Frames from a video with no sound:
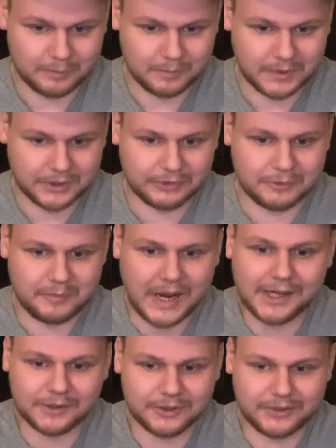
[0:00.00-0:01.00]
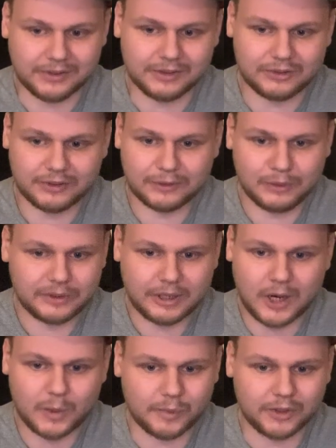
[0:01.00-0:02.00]
because of piracy, just look
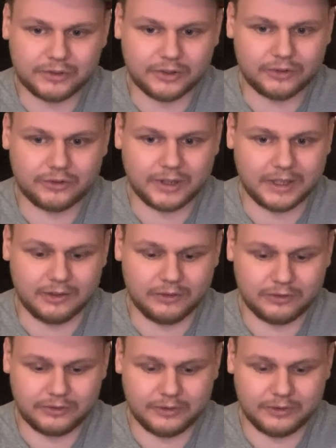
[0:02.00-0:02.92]
how much has changed.